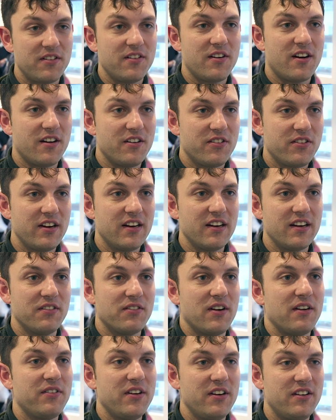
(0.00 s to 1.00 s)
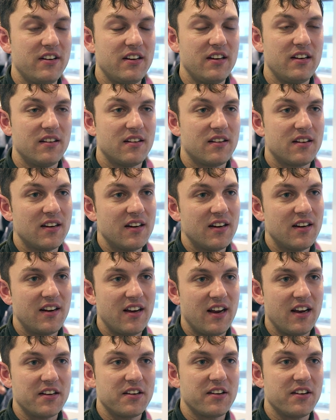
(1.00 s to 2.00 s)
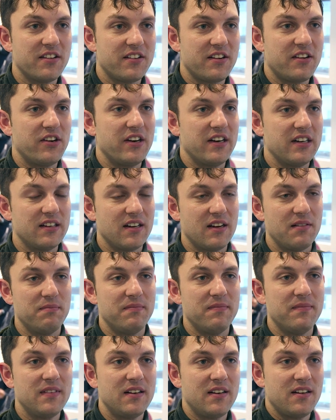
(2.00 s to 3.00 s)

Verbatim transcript: are treating refugees and considering them